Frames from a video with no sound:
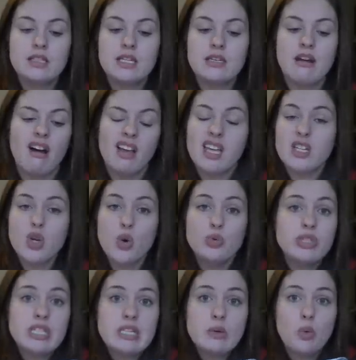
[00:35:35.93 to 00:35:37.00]
did not get
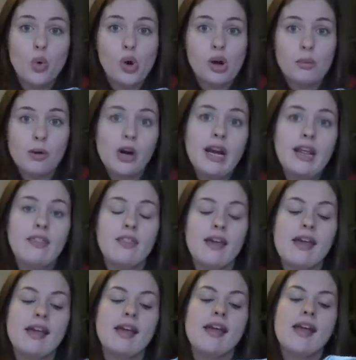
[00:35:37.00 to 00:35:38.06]
toasty warm or
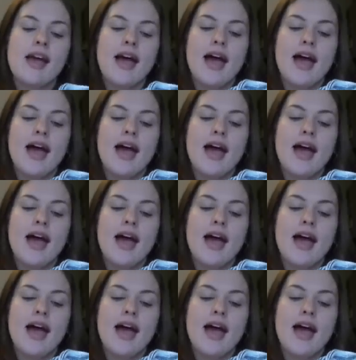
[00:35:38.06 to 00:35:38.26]
anything.